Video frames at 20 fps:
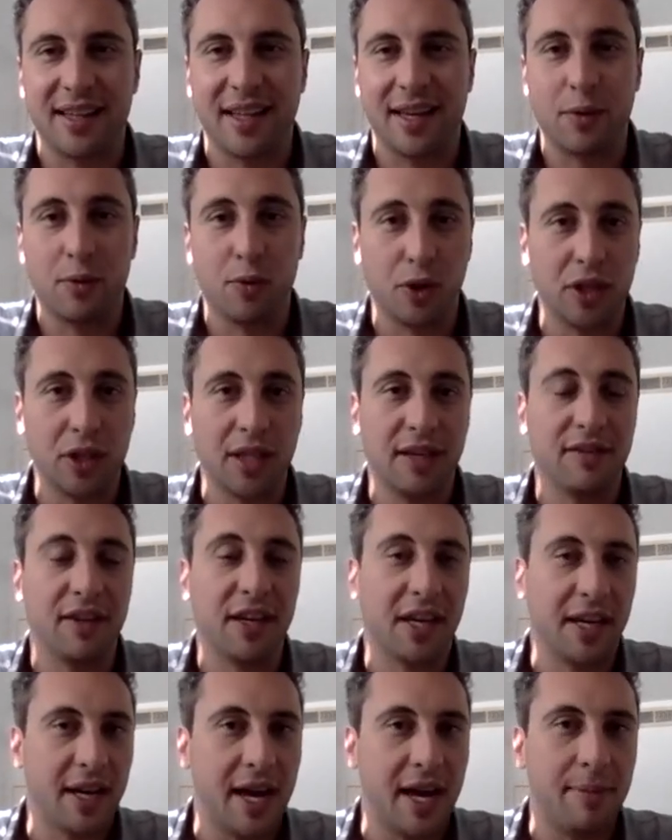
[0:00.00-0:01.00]
like we're
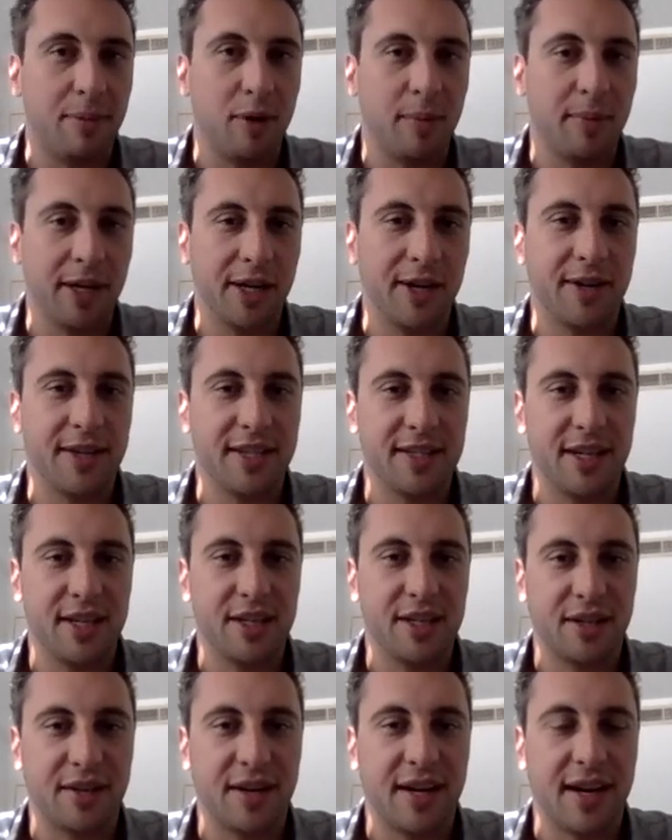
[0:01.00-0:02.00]
living in hyper
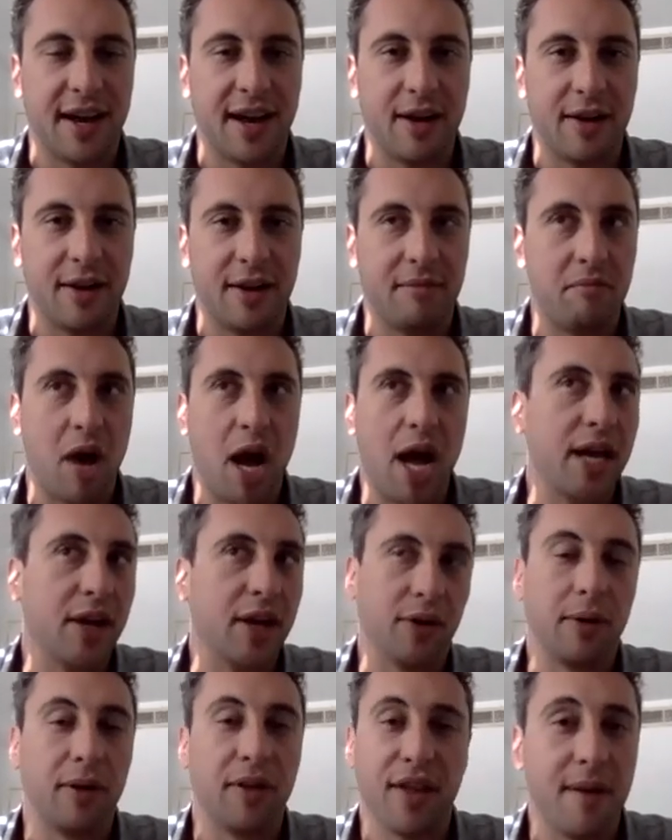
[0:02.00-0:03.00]
Bitcoinization right now, and I
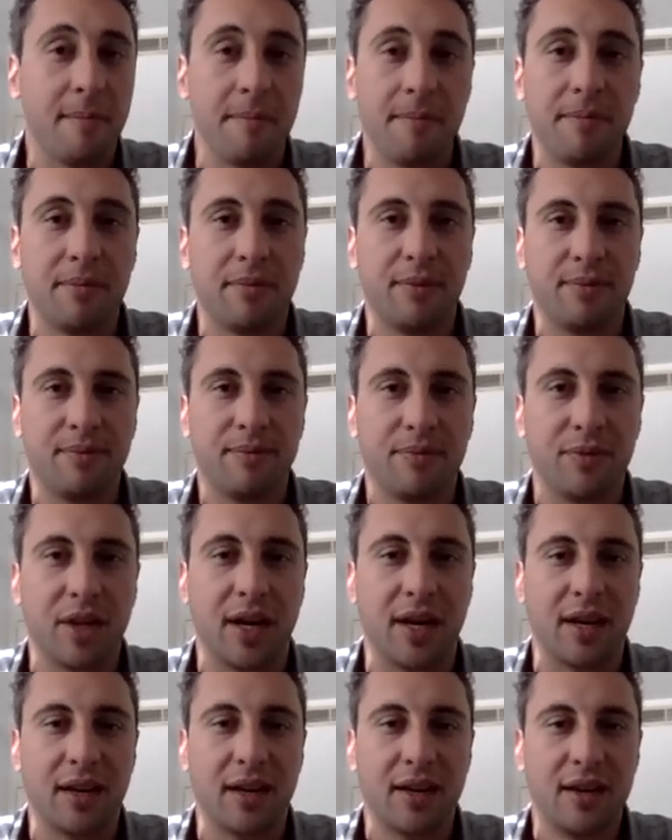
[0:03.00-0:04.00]
agree with them.
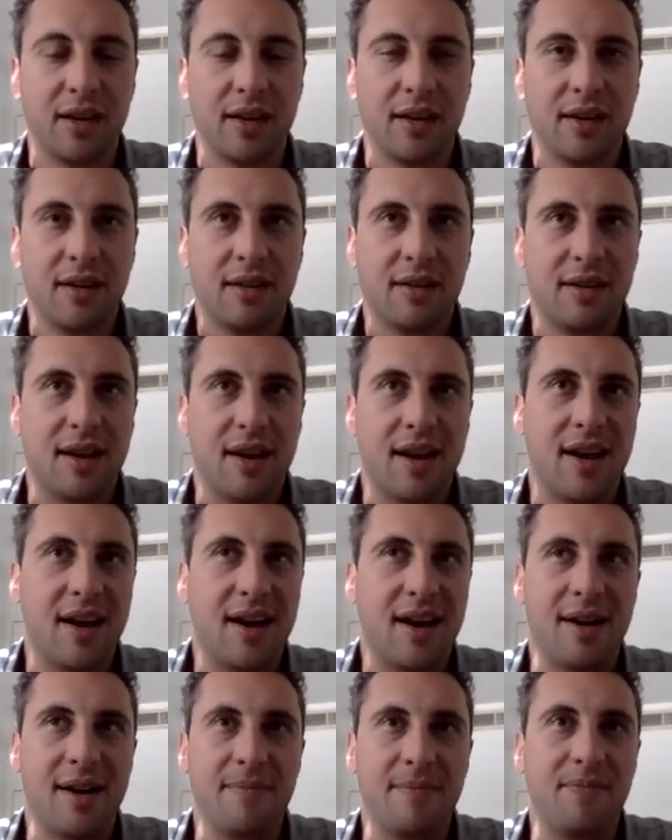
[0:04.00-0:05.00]
Like, mm-hmm.
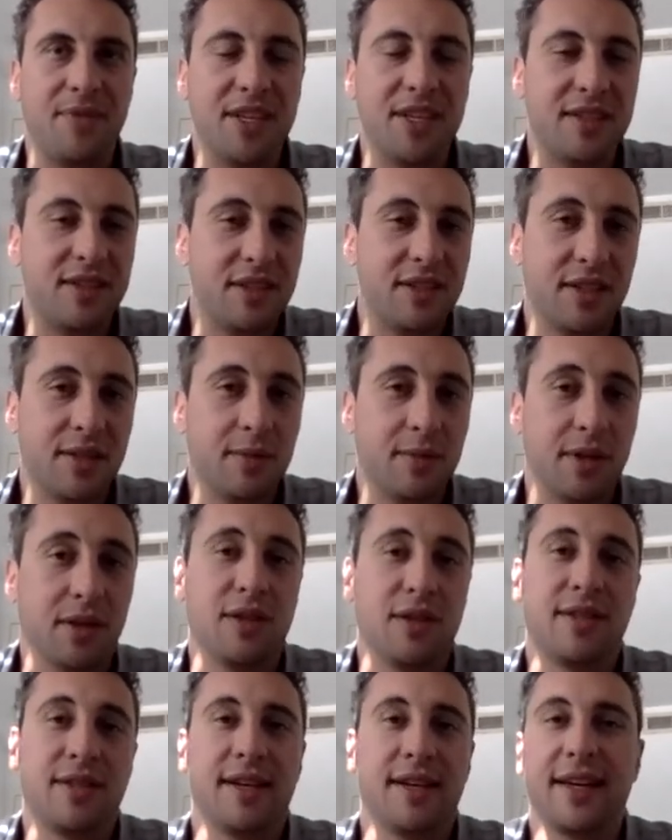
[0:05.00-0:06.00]
um, this is just what it
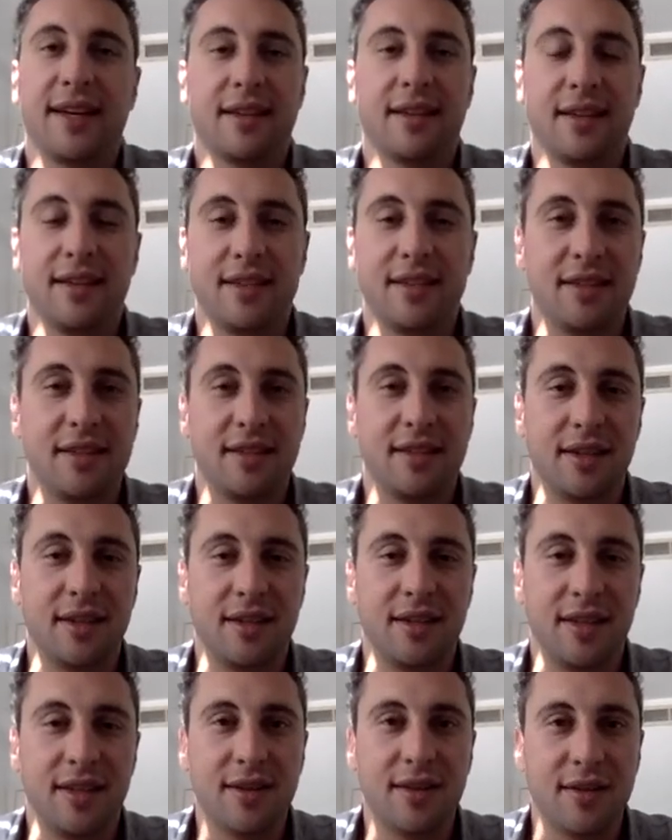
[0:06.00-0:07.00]
looks like. This is the
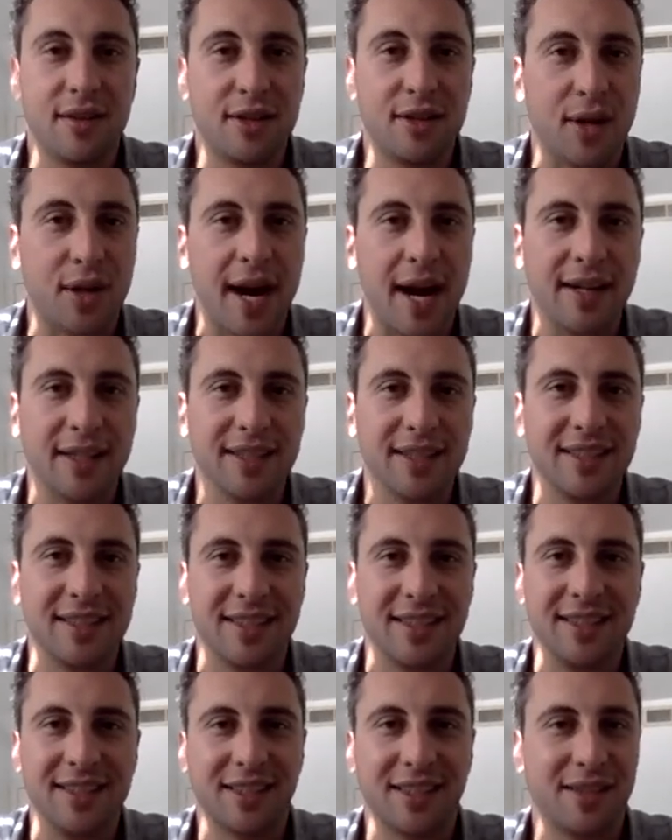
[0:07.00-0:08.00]
these are the trials,
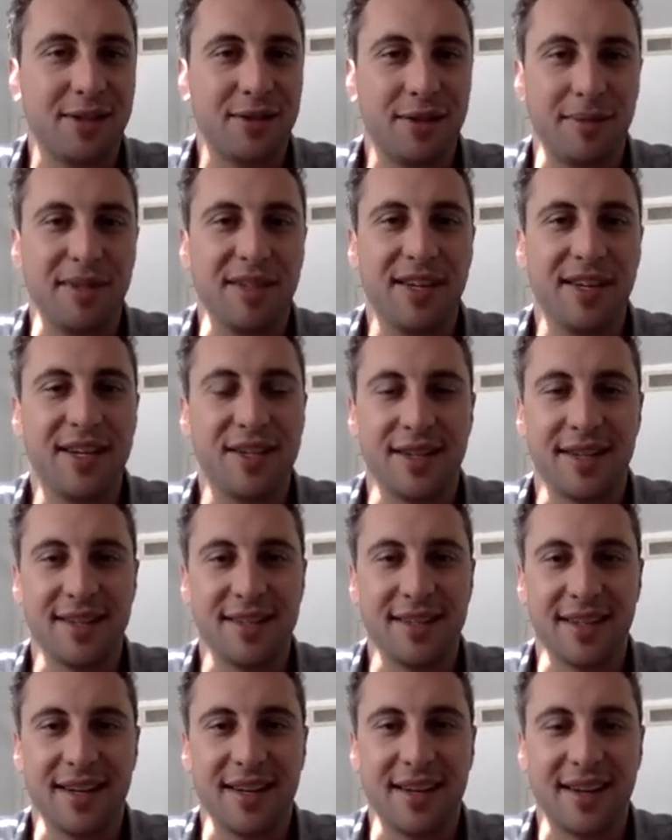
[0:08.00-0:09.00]
these are the tribulations.
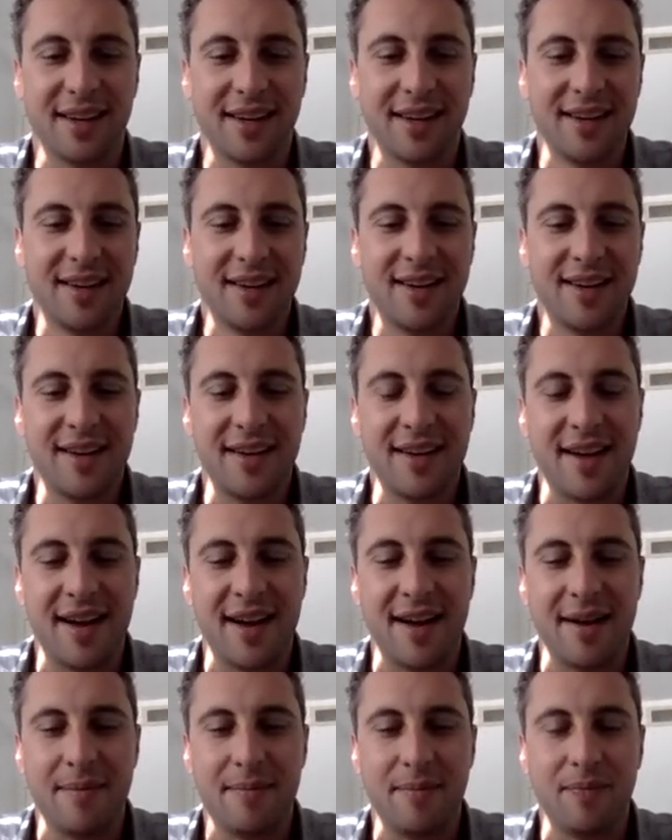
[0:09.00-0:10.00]
Like,
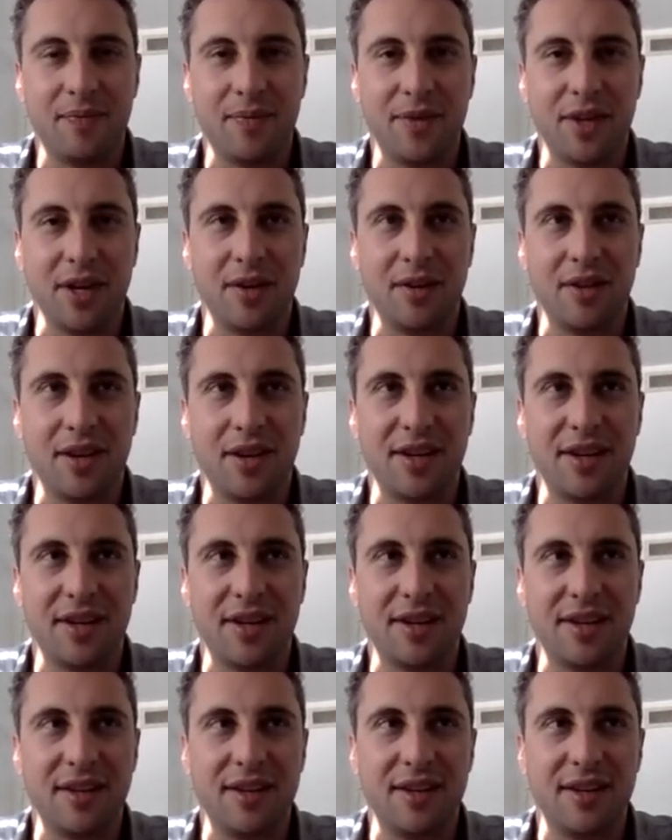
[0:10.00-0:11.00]
um, you know,
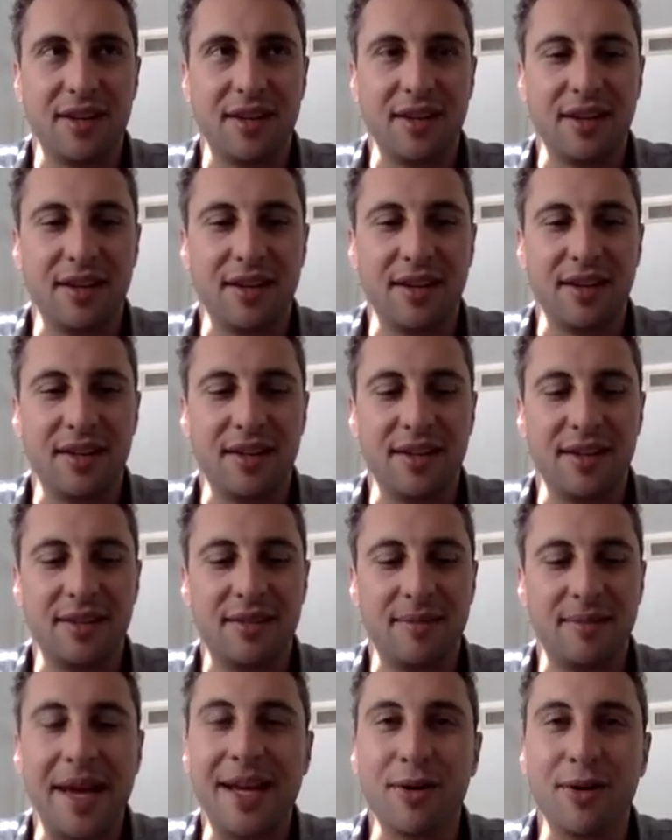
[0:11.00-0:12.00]
the the
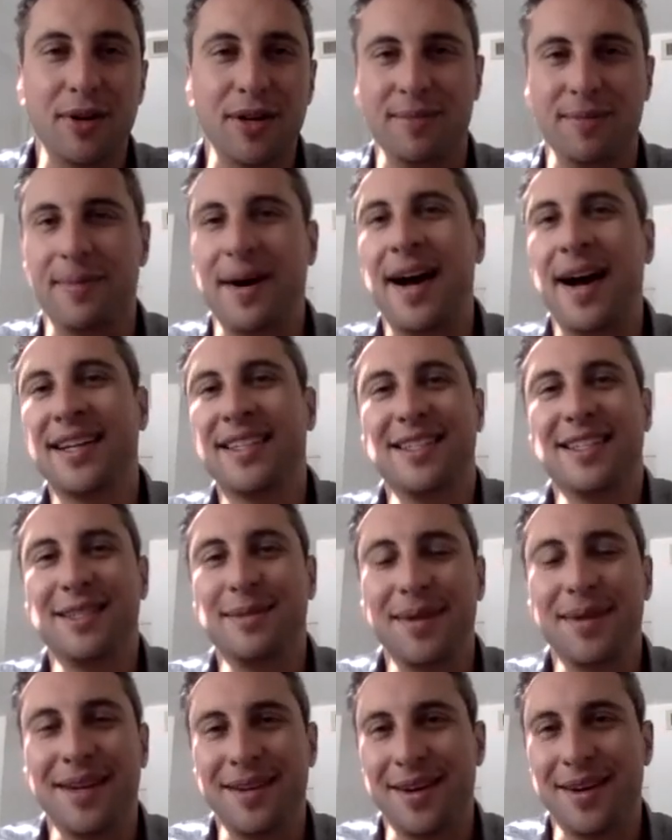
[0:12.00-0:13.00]
Pandora's box has
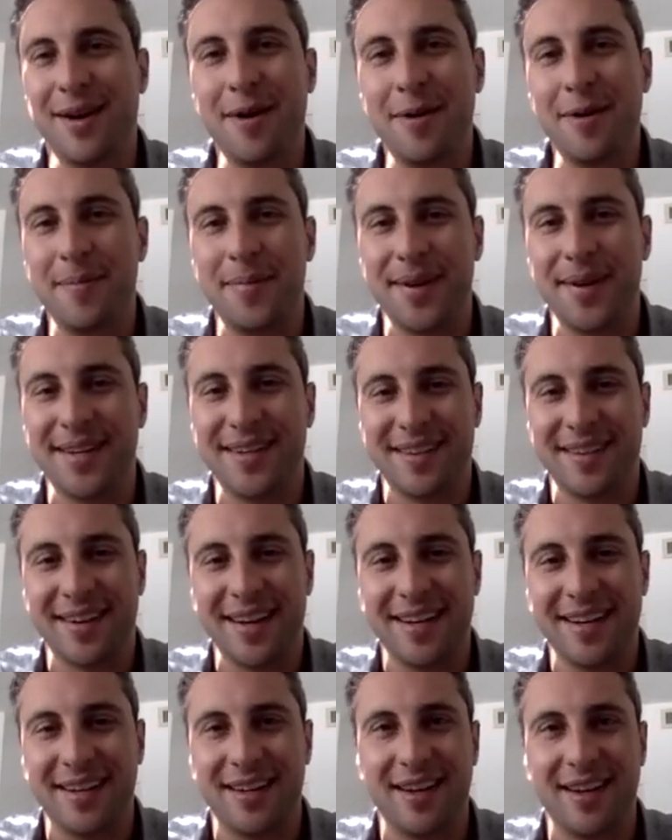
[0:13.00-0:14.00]
been opened.
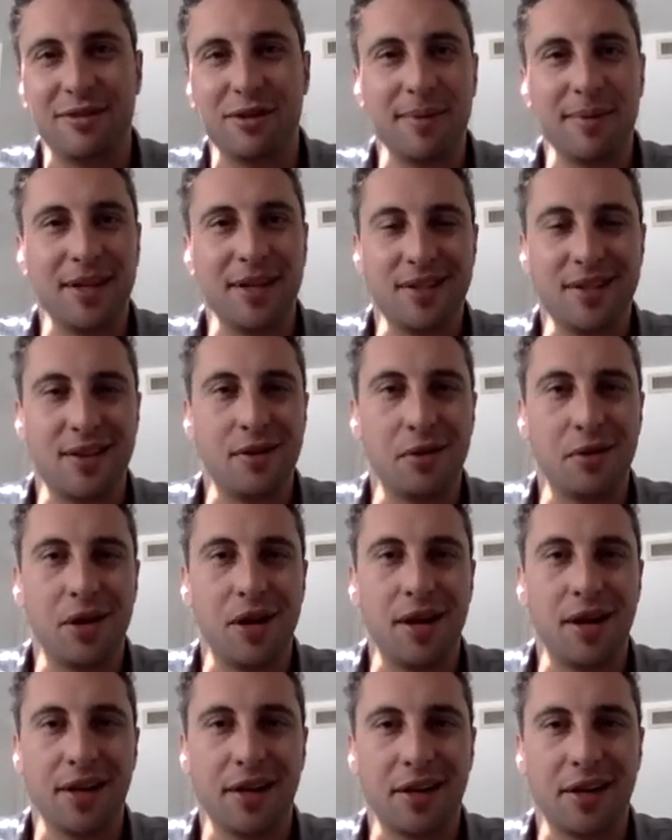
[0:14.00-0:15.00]
Right, governments no
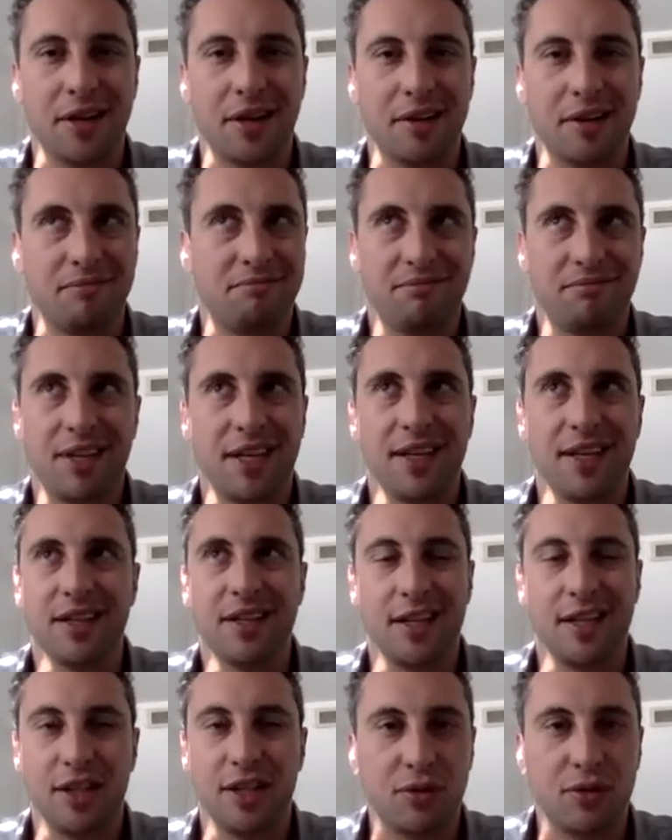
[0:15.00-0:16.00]
longer can
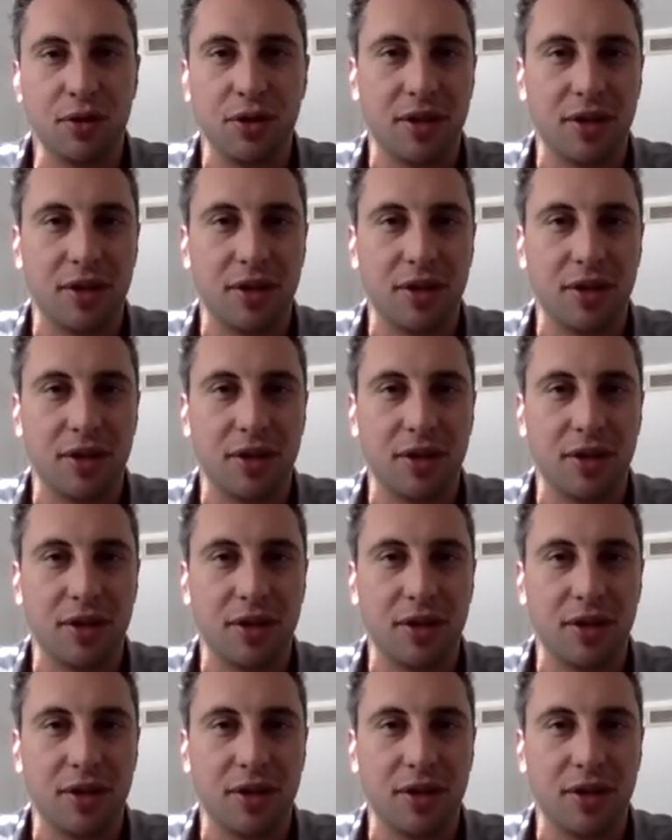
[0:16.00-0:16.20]
control